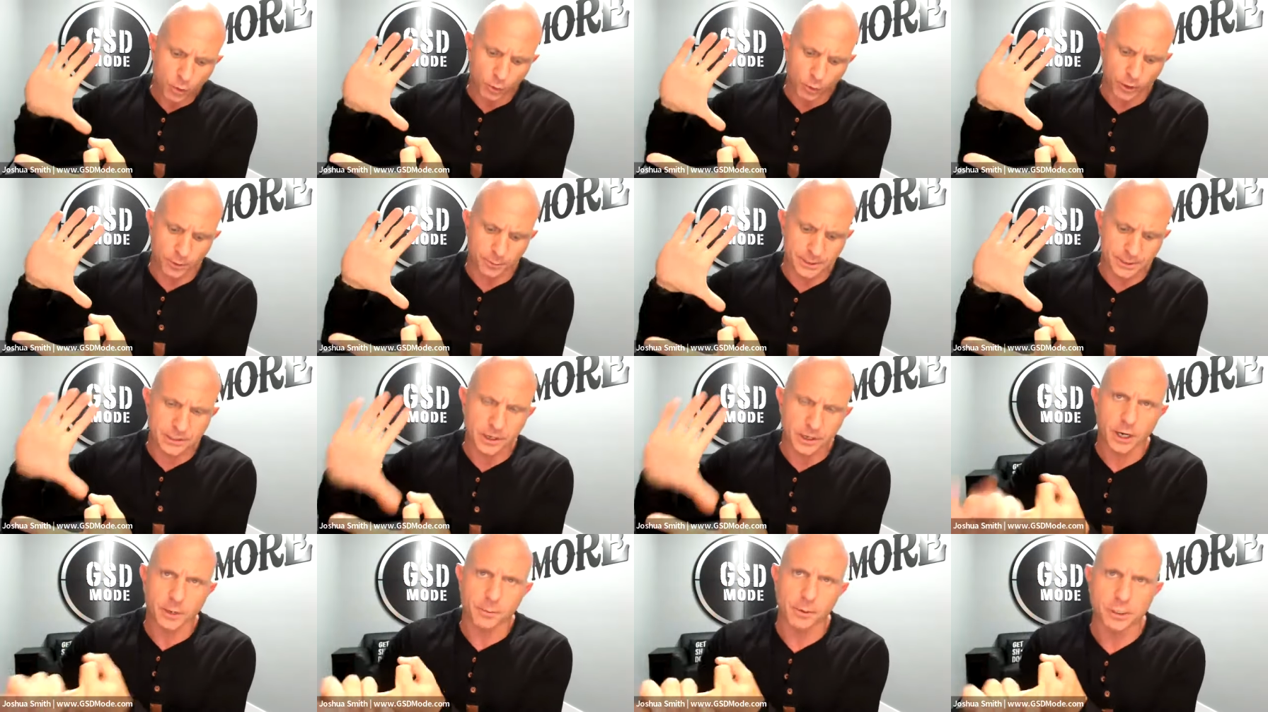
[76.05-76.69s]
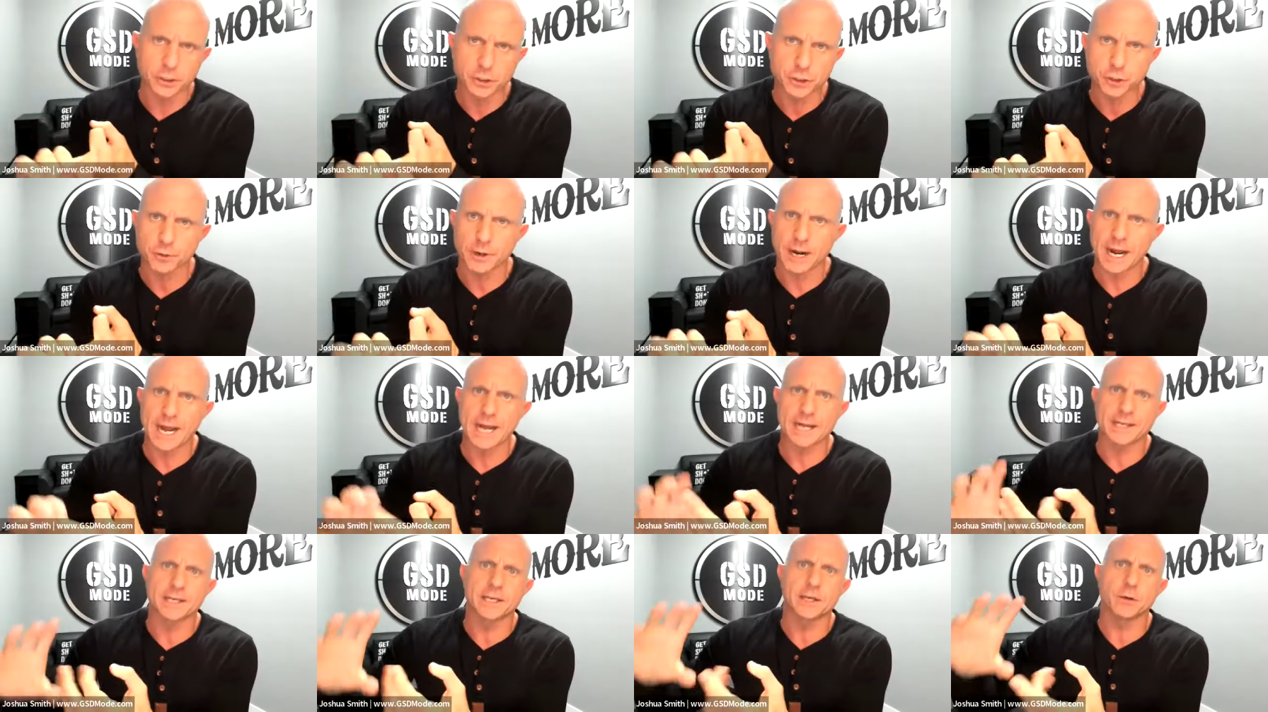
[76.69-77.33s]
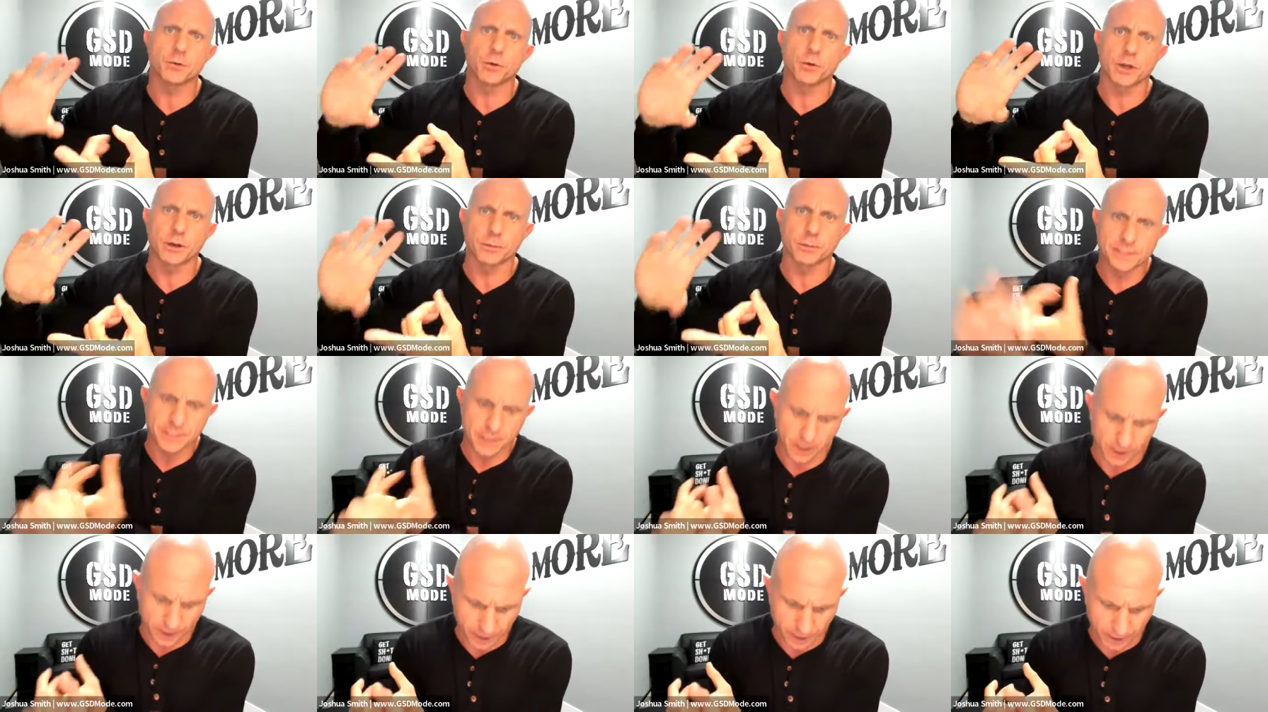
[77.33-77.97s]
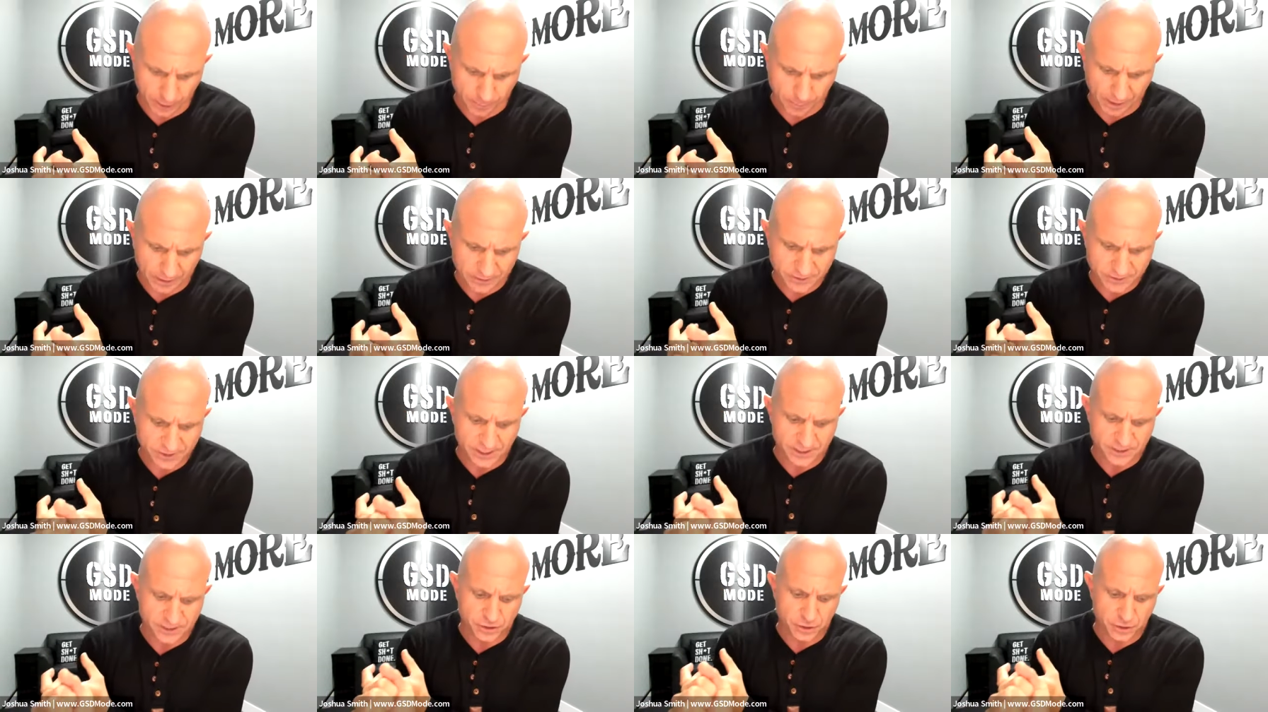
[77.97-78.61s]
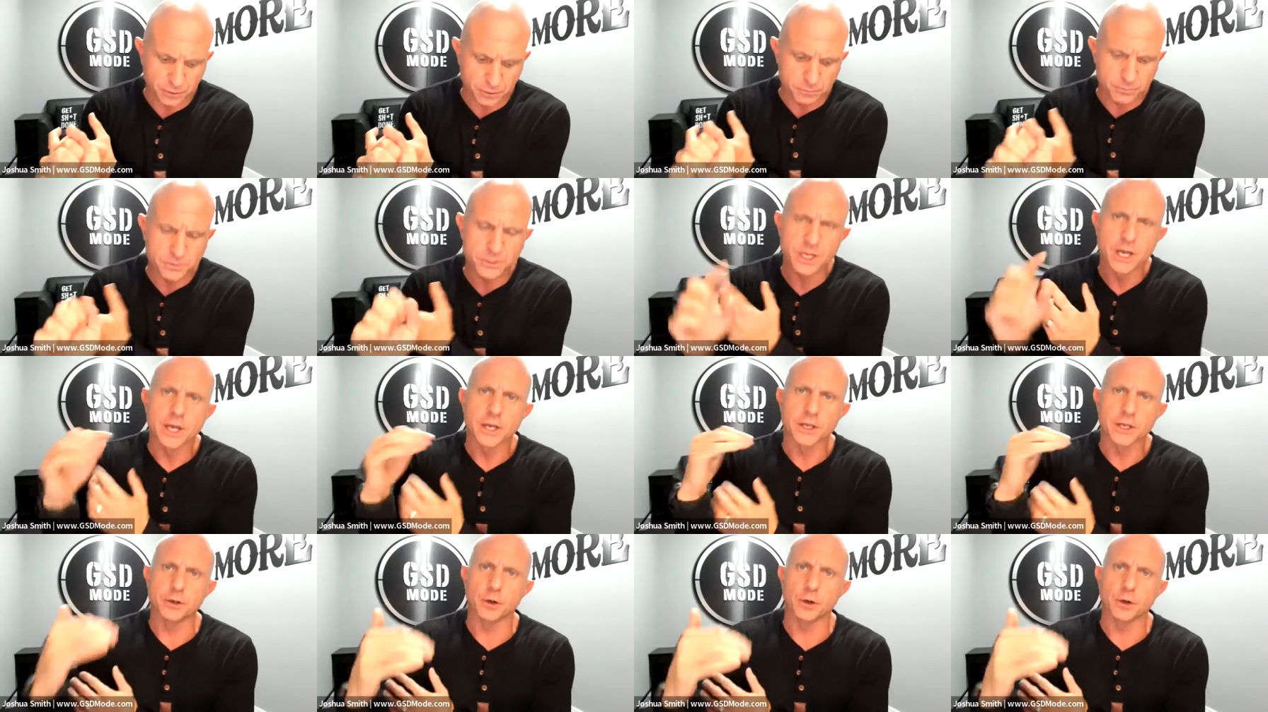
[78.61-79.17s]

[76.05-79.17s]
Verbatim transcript: We're going to be talking about tracking. We're going to be talking about systems,